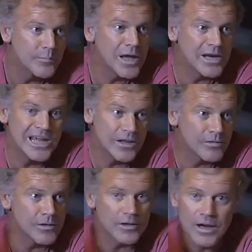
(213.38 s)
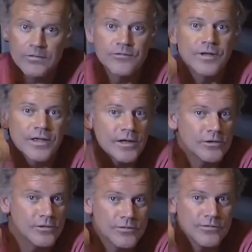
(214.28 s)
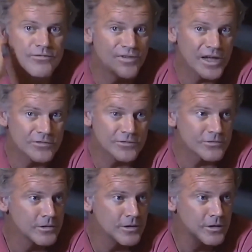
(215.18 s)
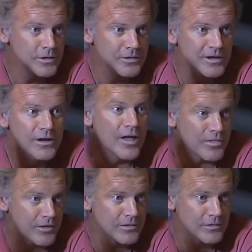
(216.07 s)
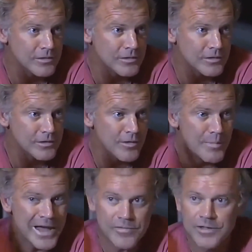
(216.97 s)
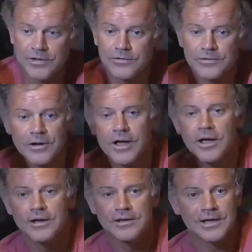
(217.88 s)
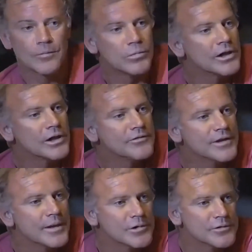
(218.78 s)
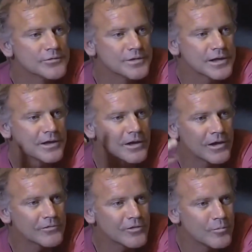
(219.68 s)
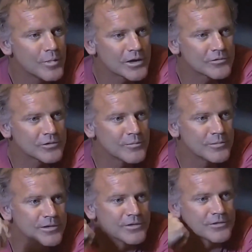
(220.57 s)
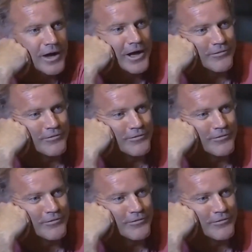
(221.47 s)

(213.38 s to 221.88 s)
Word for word: about anything, and I'd say that to his face. Nothing. The man thinks you can take a blood sample and stick it in an electron microscope, and if it's got a